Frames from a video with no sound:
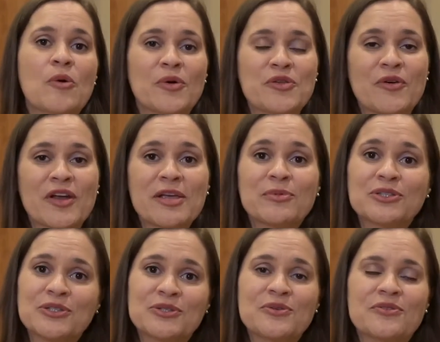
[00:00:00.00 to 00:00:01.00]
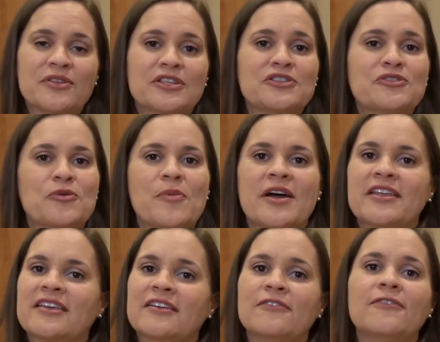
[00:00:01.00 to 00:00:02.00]
When you're able to do this, your body
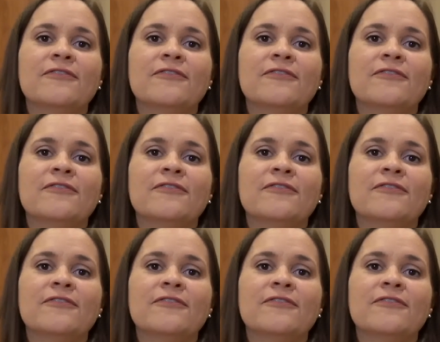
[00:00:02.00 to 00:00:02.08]
can